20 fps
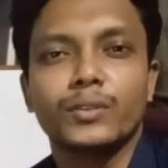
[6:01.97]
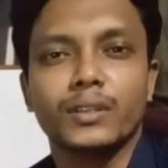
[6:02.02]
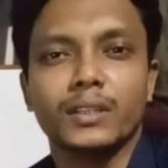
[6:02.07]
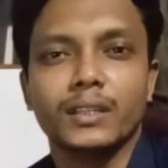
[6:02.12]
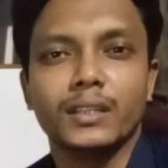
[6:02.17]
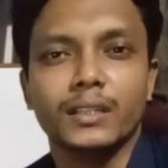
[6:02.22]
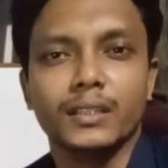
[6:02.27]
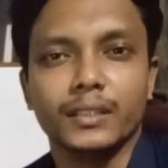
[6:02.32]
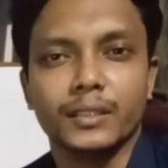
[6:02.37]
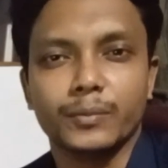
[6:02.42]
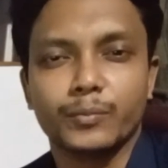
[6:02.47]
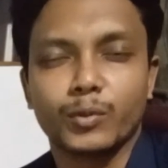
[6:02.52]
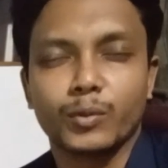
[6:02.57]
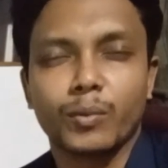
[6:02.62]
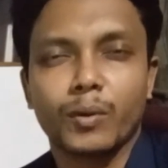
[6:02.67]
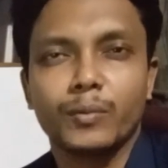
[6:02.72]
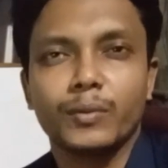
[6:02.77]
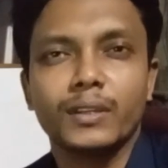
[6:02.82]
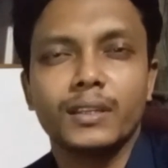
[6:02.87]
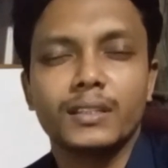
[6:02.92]
you a hint.
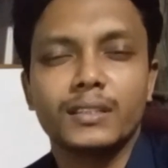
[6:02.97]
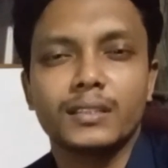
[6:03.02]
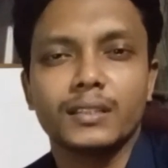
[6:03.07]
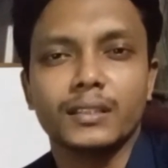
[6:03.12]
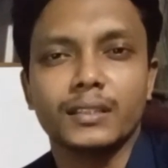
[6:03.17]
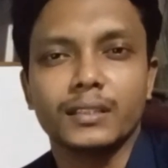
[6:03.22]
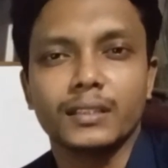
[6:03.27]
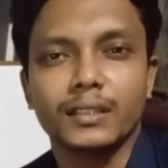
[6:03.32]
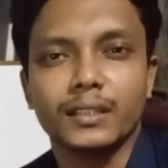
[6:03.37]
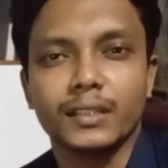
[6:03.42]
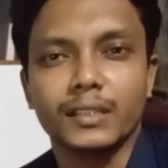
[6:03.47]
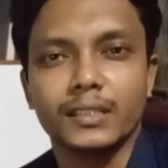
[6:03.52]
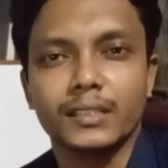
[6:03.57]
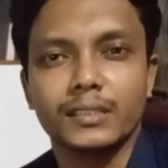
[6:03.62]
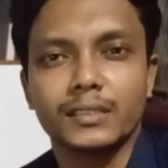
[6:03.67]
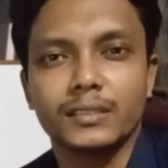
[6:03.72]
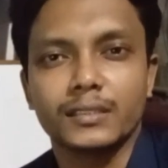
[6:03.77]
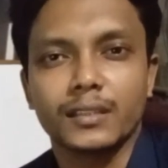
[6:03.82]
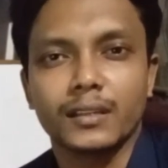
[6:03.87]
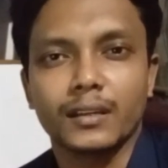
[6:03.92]
Probability
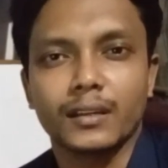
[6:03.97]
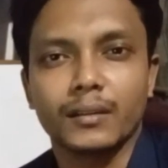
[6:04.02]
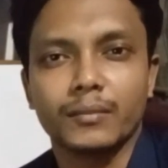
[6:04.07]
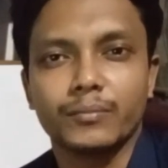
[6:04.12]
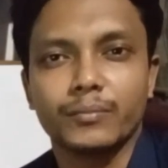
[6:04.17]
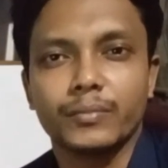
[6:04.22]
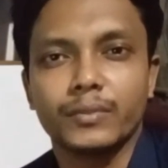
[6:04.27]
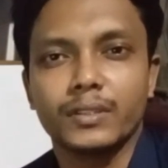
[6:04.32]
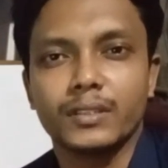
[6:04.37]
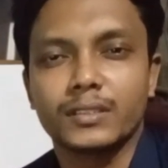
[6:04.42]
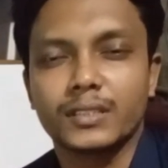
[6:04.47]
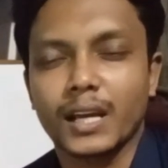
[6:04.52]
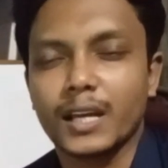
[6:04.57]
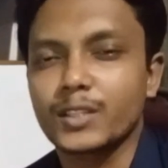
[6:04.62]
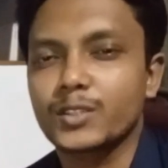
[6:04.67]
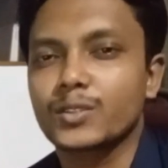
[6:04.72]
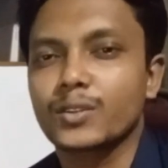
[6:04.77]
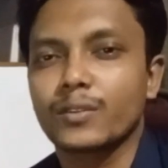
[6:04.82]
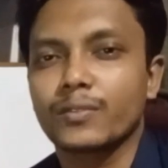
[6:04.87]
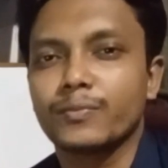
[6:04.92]
is the
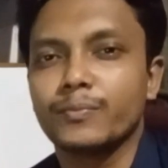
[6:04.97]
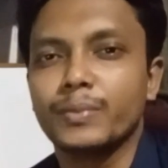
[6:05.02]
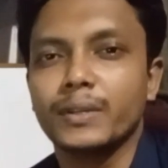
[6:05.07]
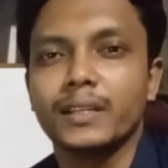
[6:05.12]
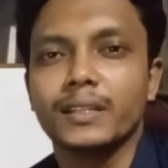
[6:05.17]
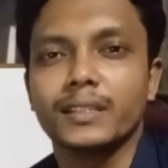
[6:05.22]
chance of